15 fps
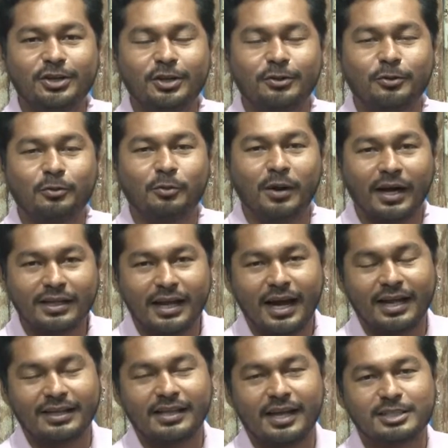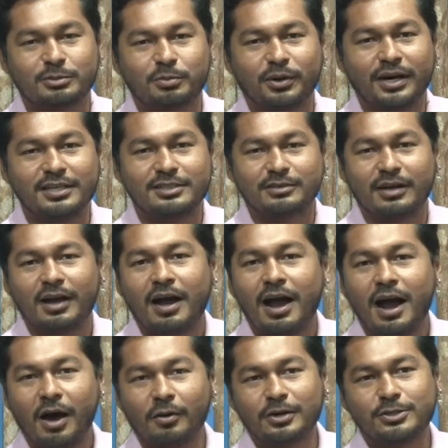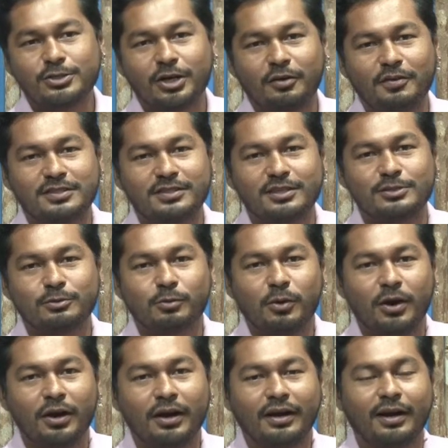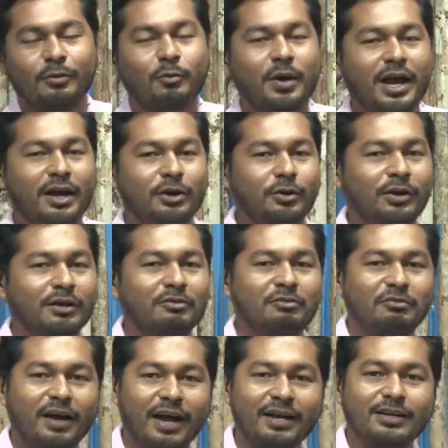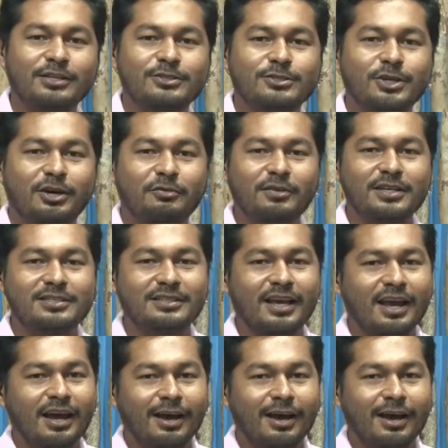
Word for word: into what Atla Express how the services work and where you can find the service.